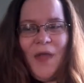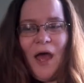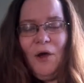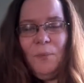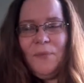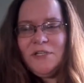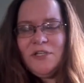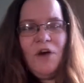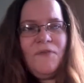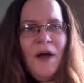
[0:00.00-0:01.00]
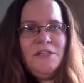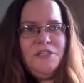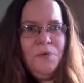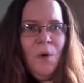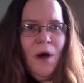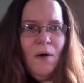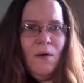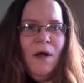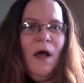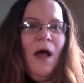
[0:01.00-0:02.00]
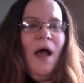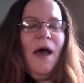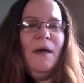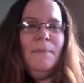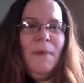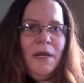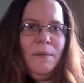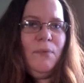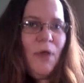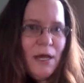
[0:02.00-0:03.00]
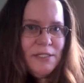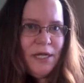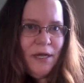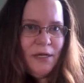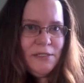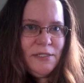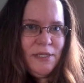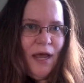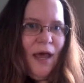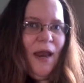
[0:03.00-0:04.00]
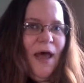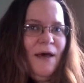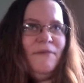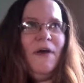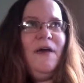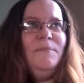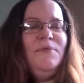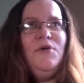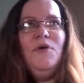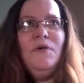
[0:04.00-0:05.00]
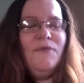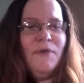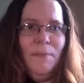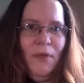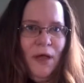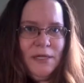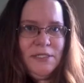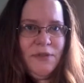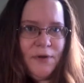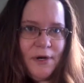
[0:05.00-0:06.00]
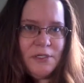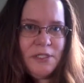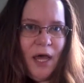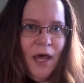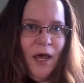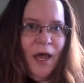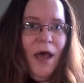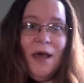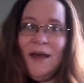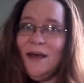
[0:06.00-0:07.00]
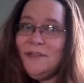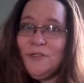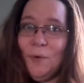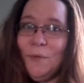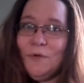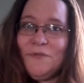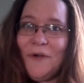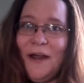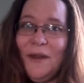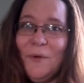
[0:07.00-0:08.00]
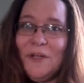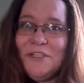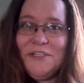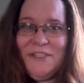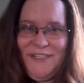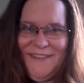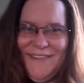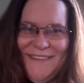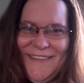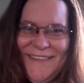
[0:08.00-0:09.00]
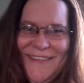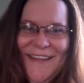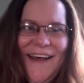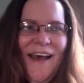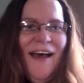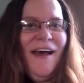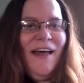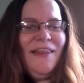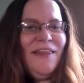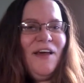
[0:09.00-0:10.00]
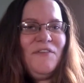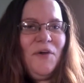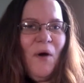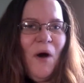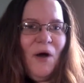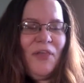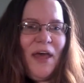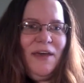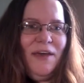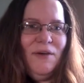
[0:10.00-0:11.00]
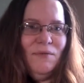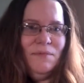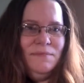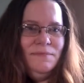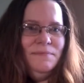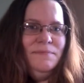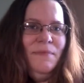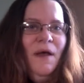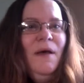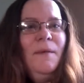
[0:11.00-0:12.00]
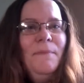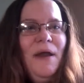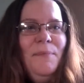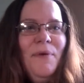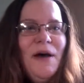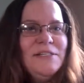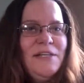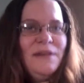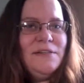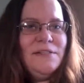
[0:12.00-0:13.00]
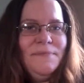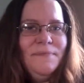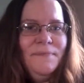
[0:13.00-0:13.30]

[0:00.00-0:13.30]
hope this all finds you well and many blessings, and have a beautifully blessed Thursday. It's almost Friday, witches. Love you all. Thank you. Many blessings.